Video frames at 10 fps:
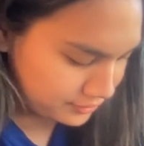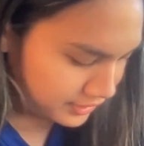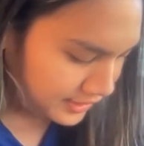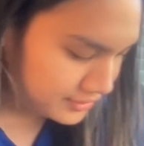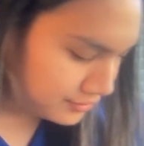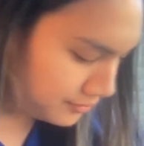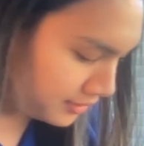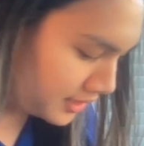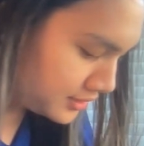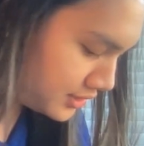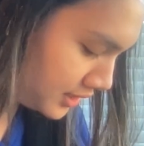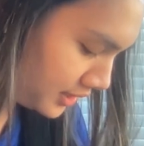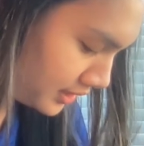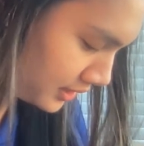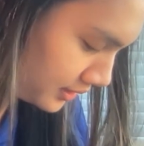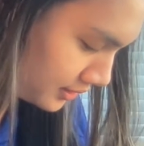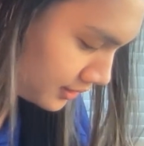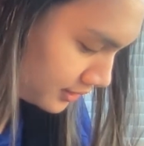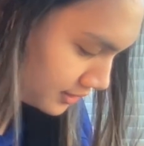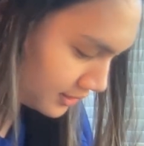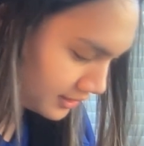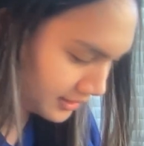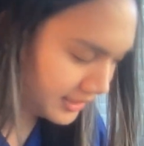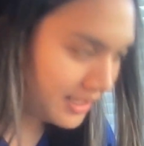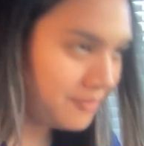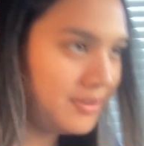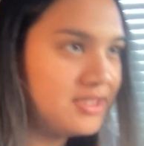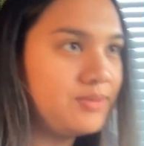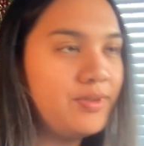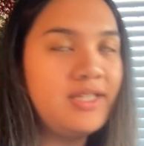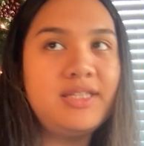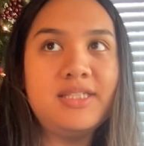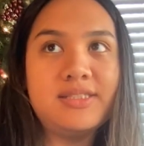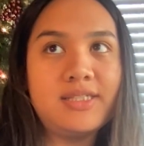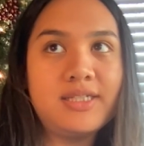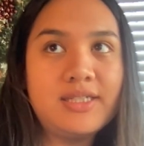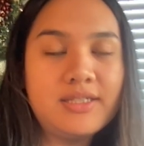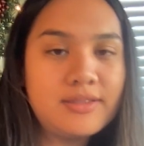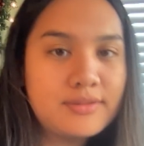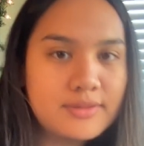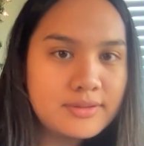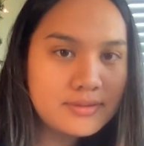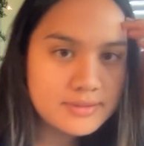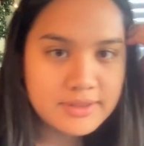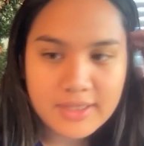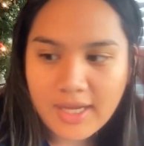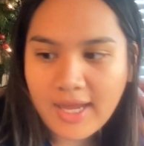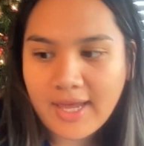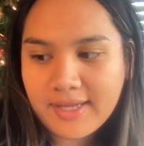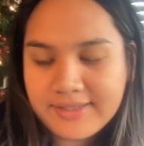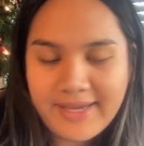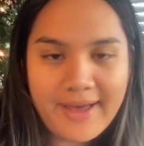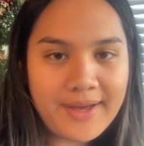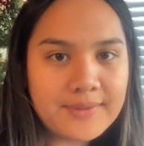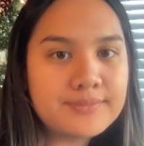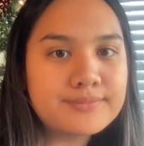thanks for watching. Can't wait to break these in. And yeah,